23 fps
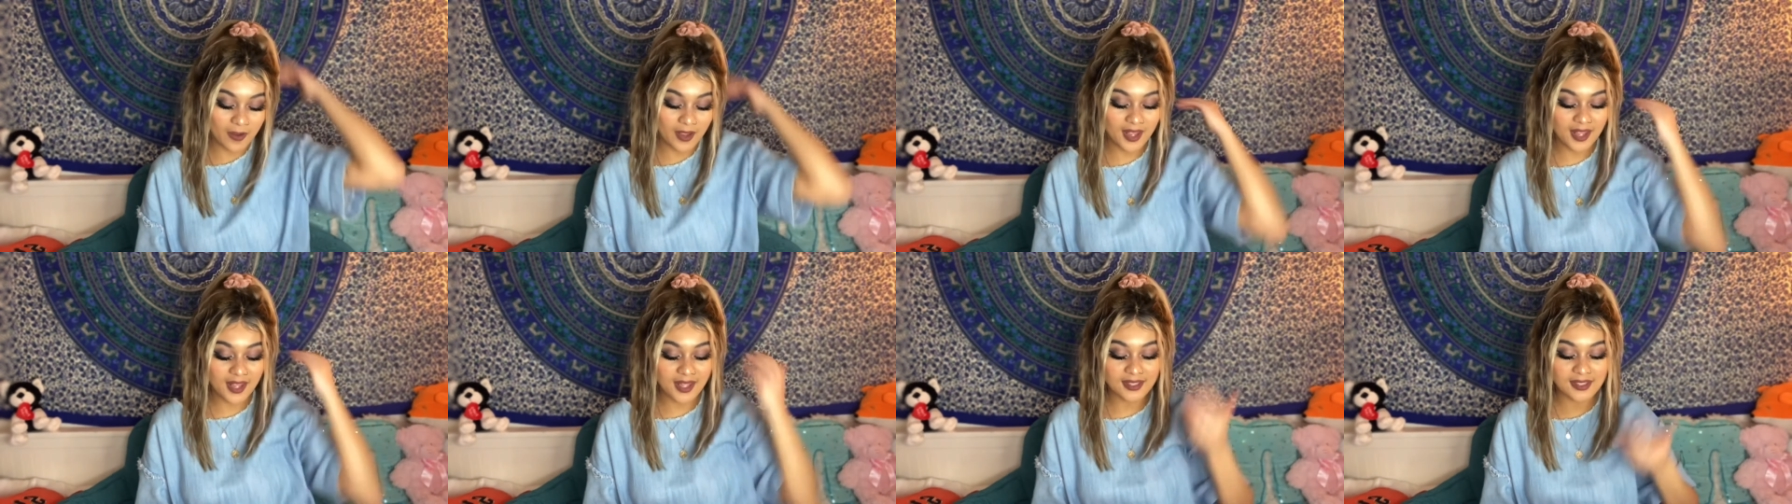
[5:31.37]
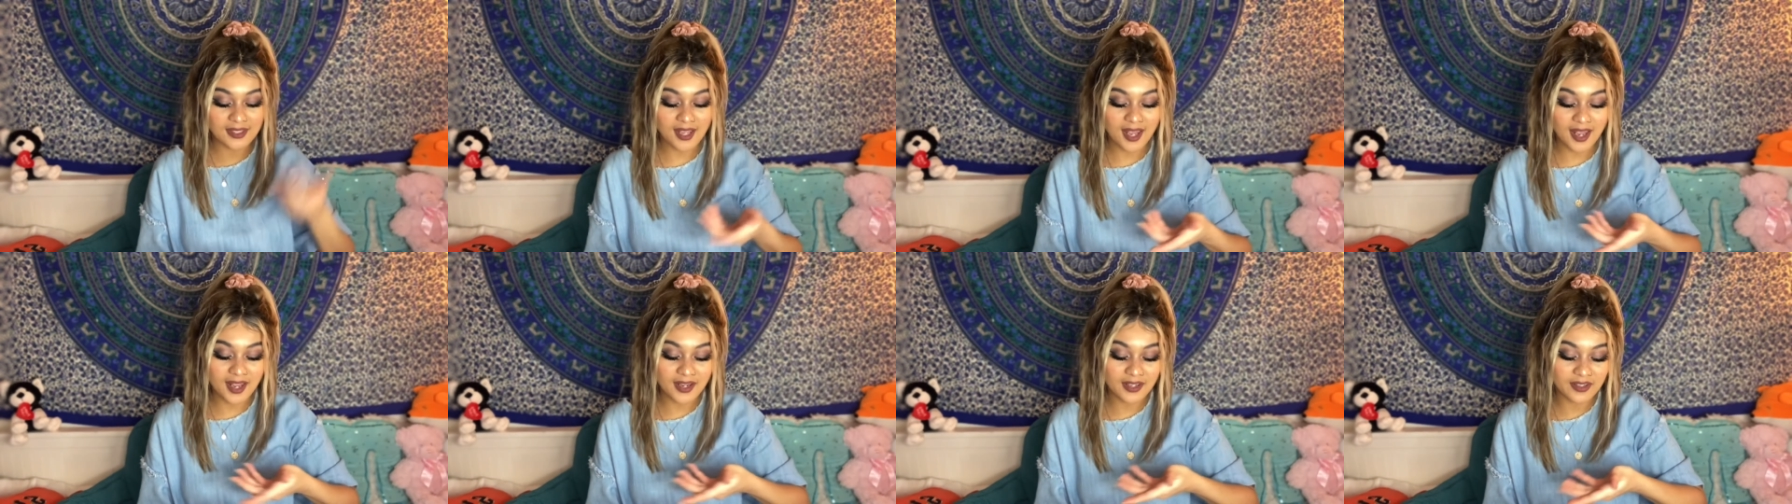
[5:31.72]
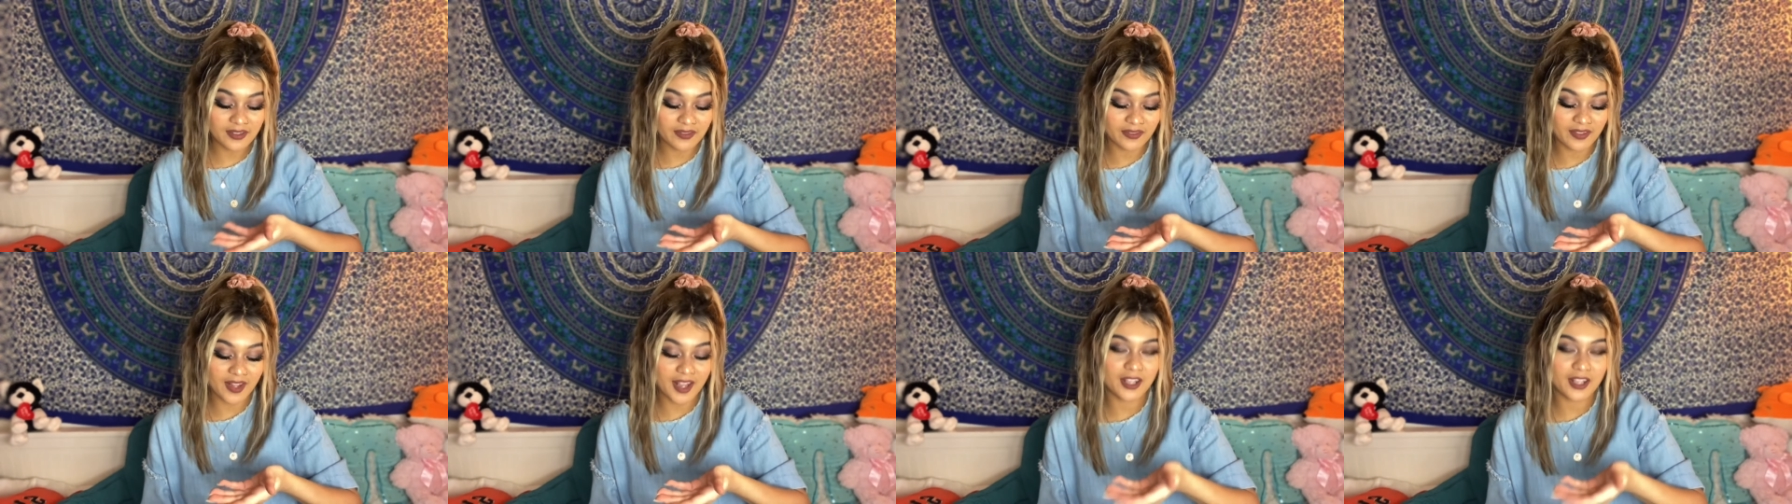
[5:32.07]
It's kind of
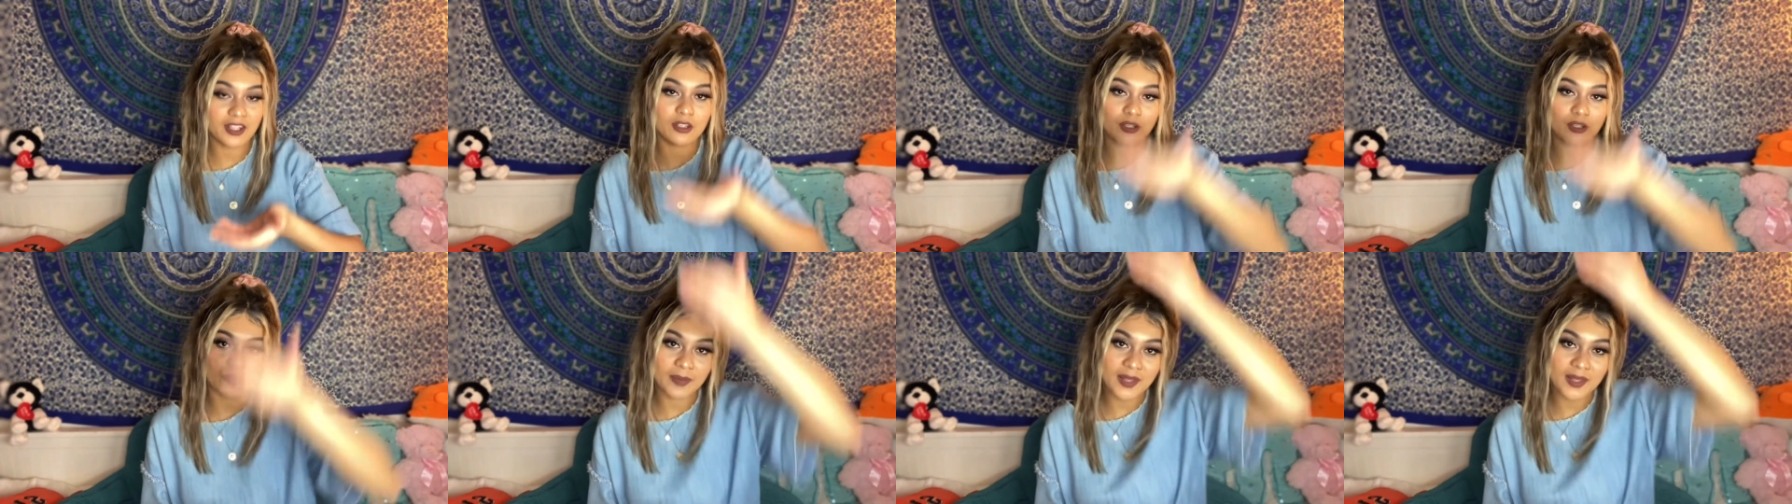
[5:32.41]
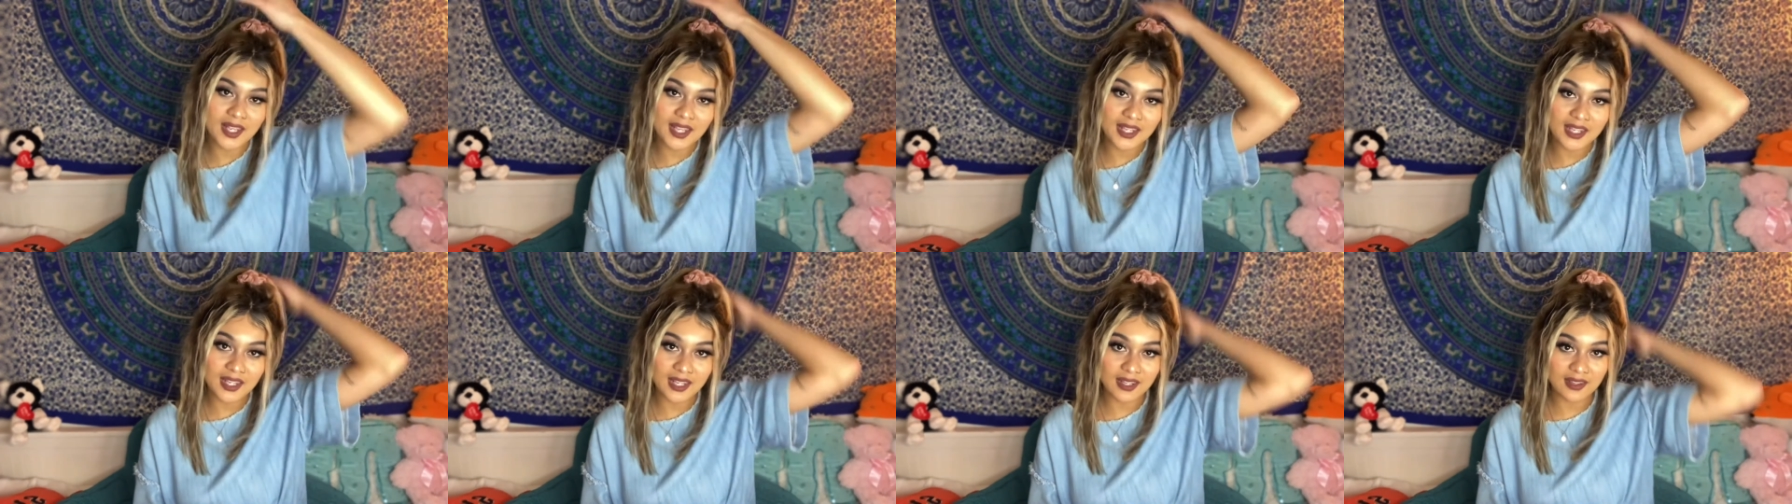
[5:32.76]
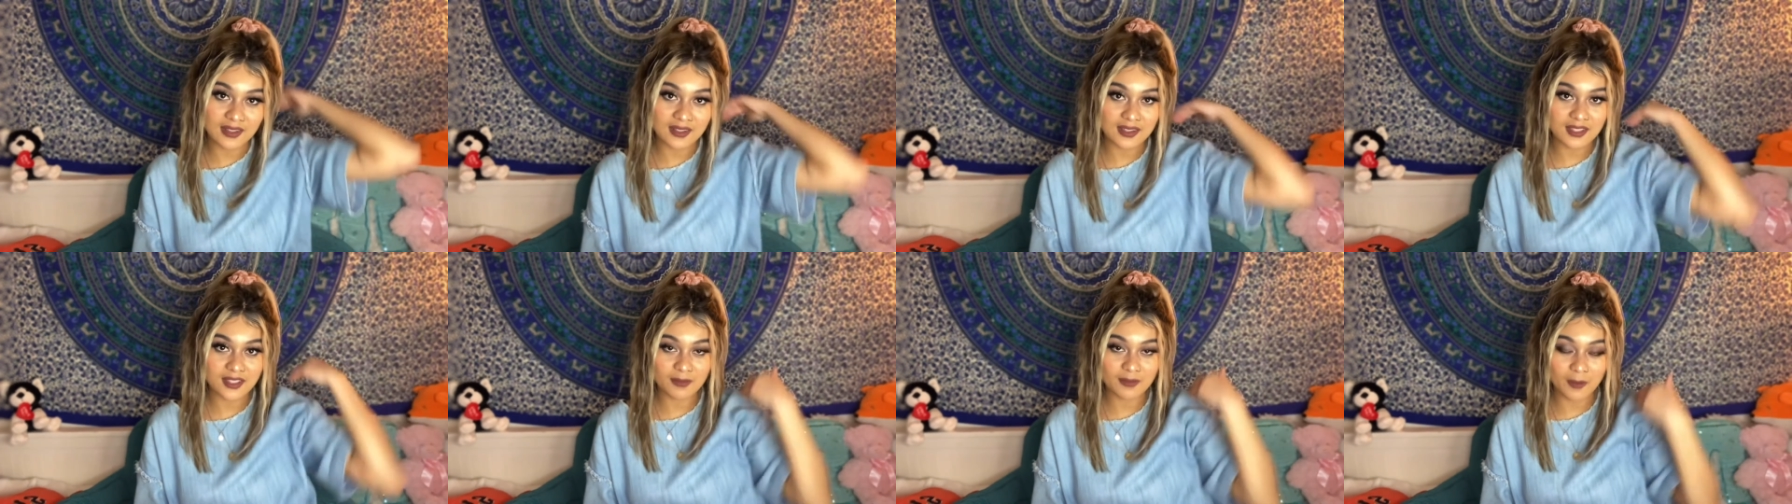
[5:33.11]
like you're picking the
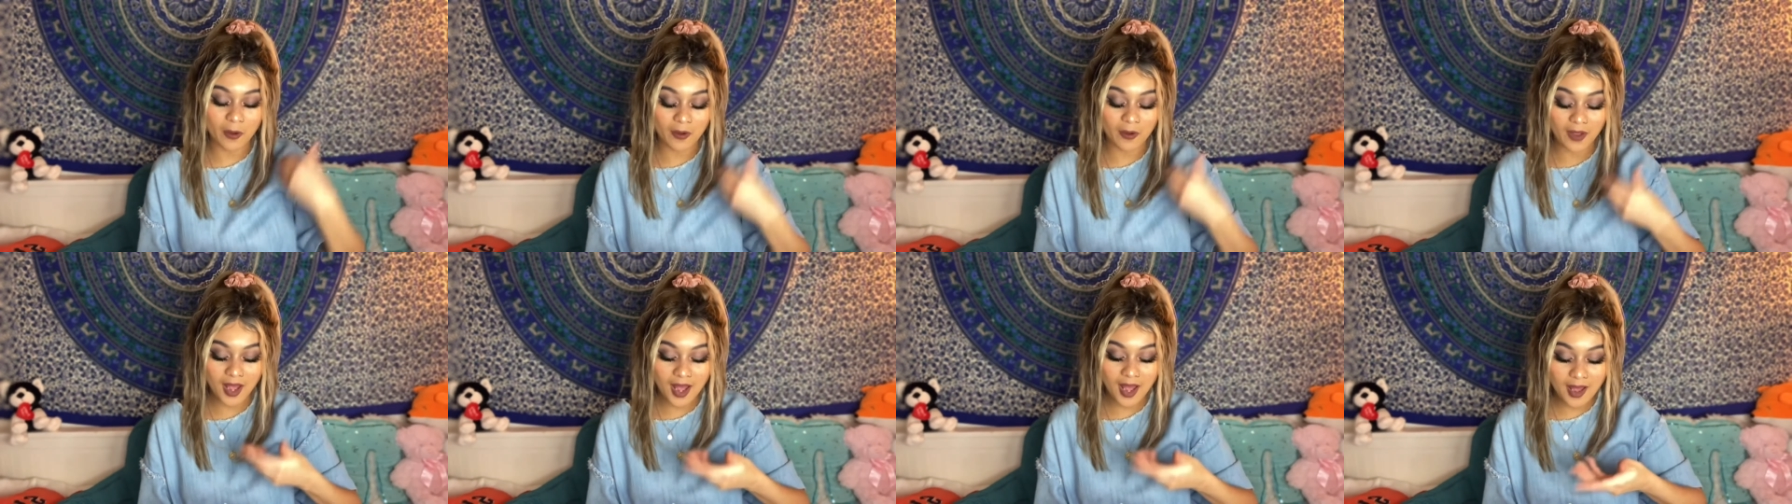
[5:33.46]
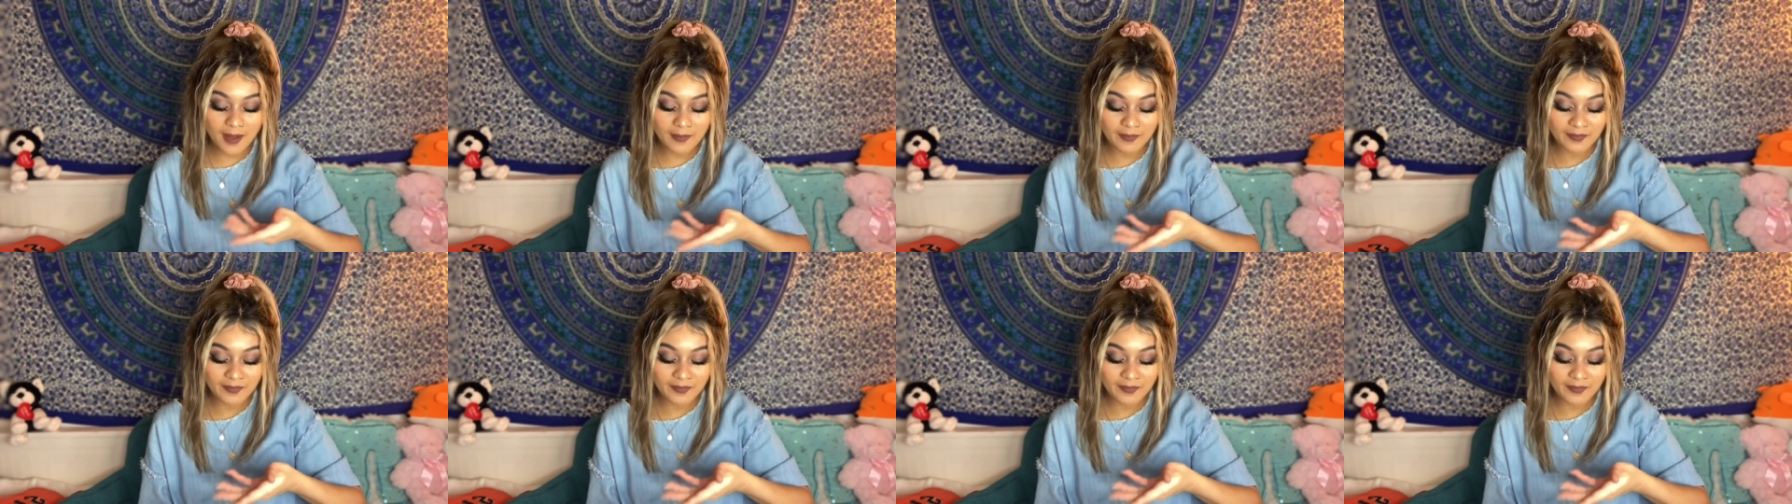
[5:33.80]
smoke up